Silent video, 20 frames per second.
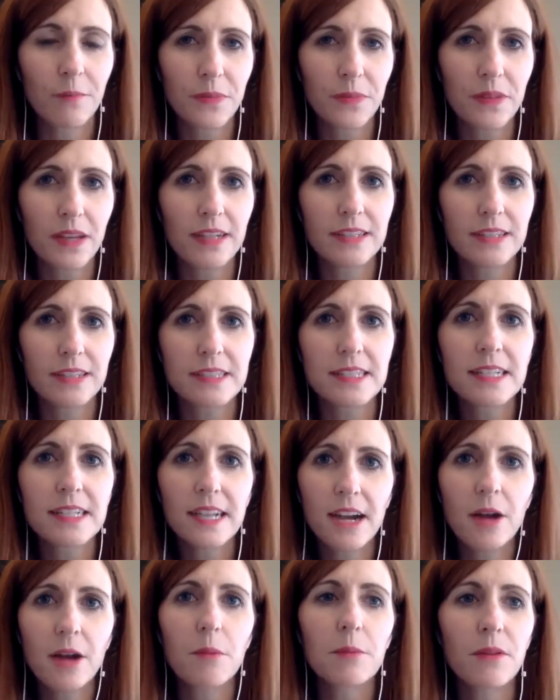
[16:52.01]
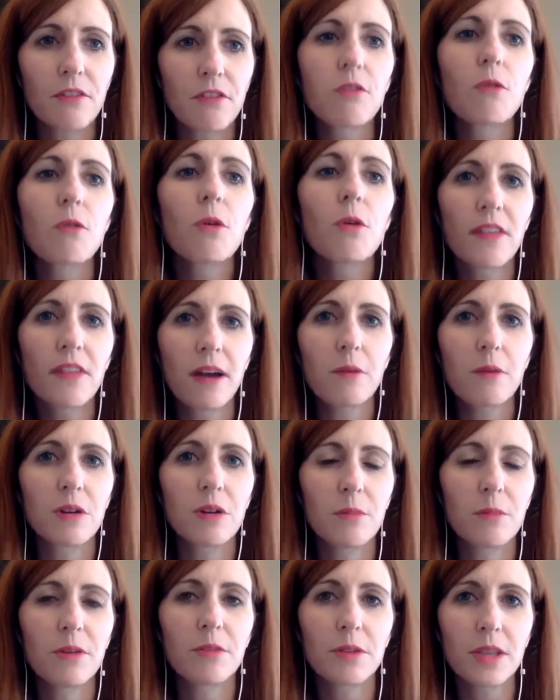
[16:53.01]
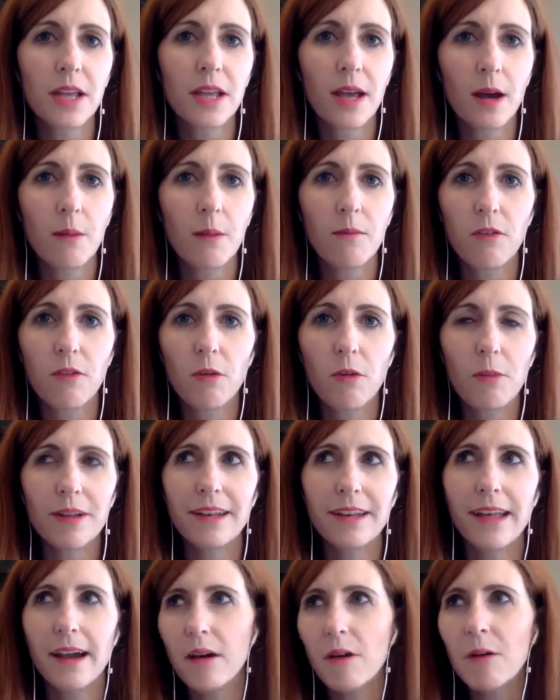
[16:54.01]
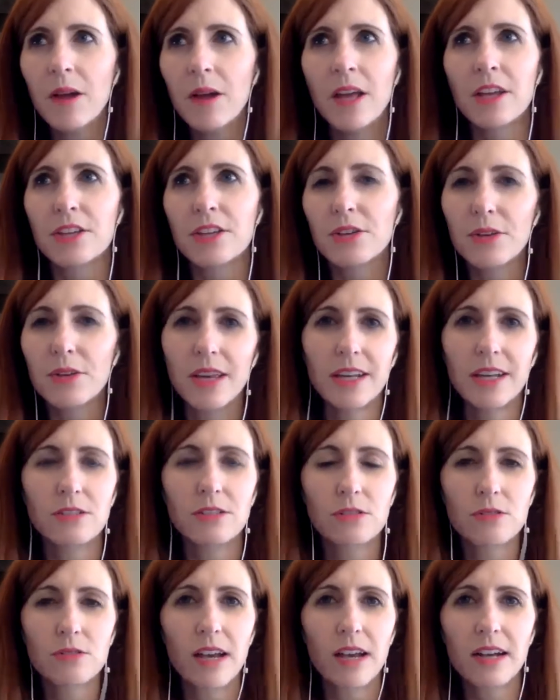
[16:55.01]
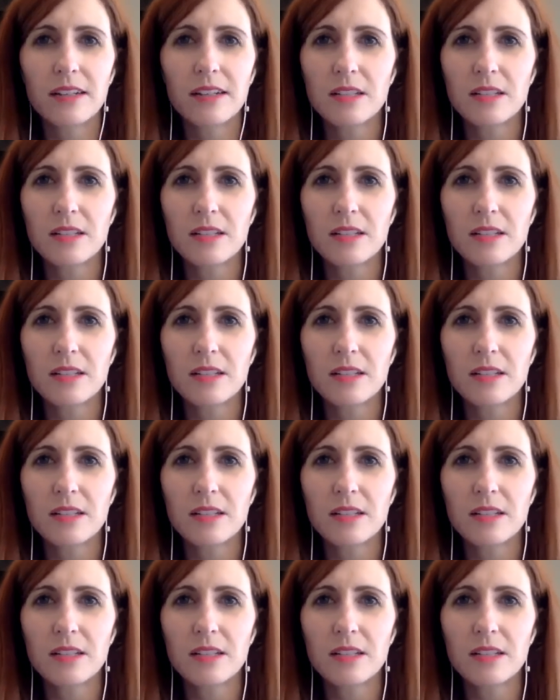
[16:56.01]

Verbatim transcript: I can see how before that would have been really helpful, but now you can't do that.